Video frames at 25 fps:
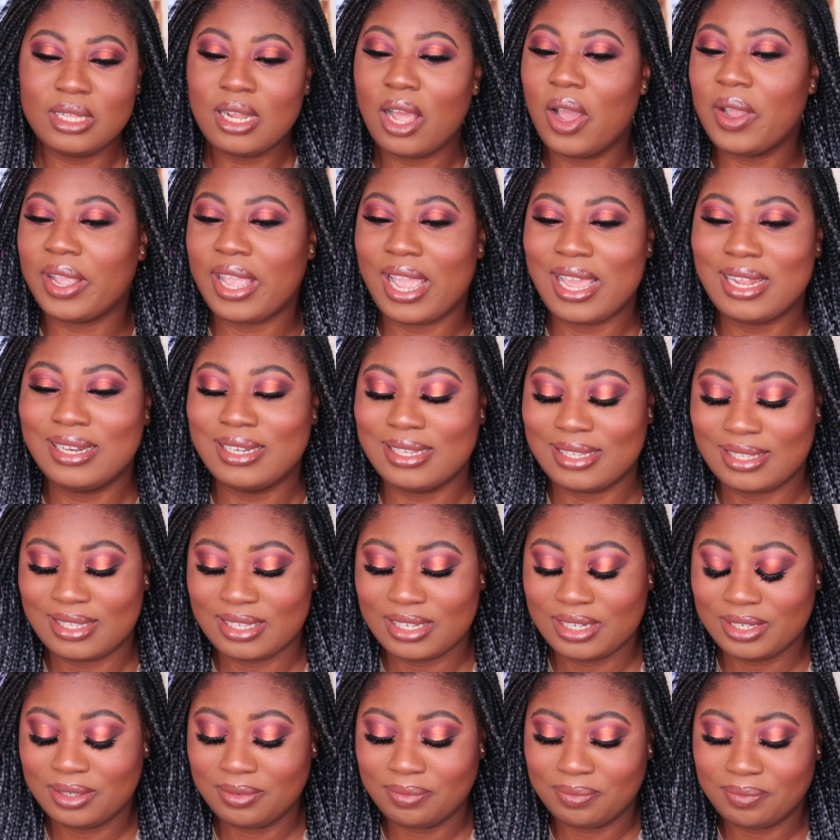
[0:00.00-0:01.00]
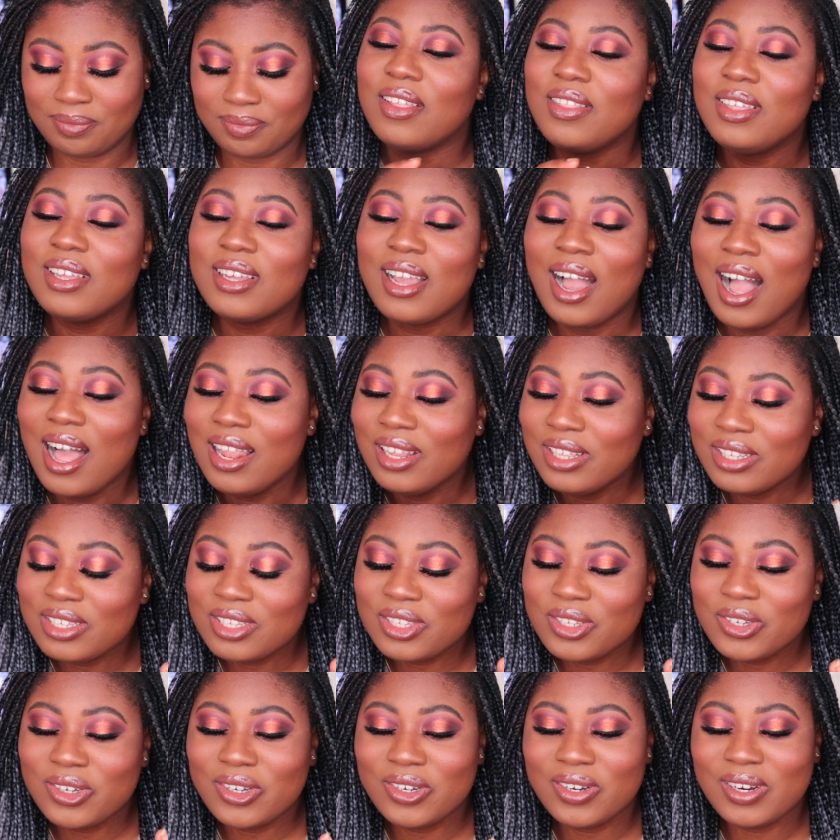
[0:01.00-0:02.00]
Okay, listen, the color
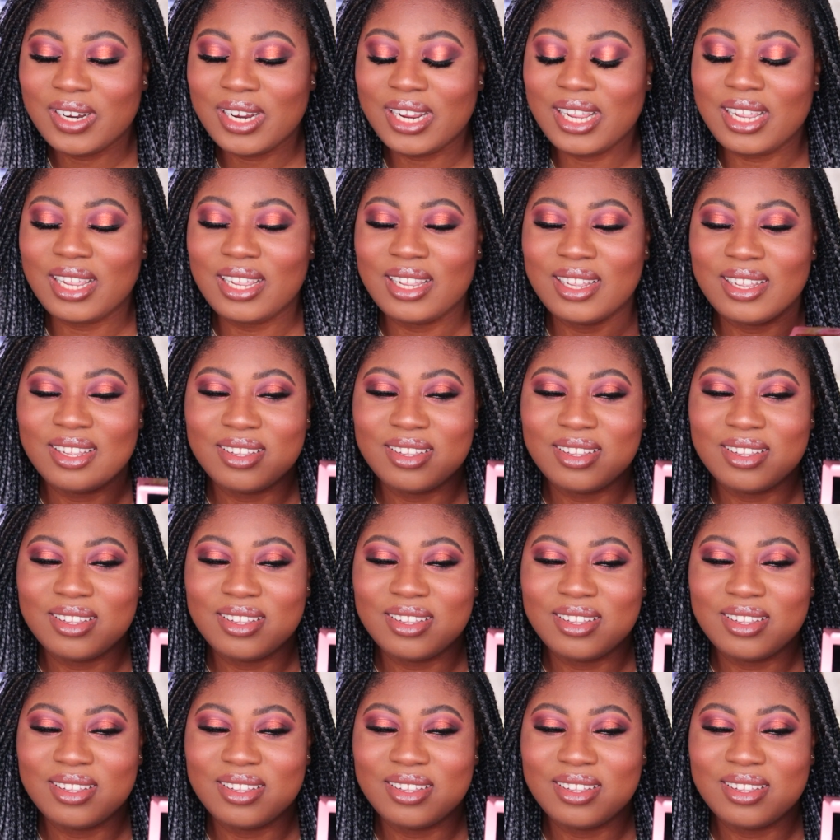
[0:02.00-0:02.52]
story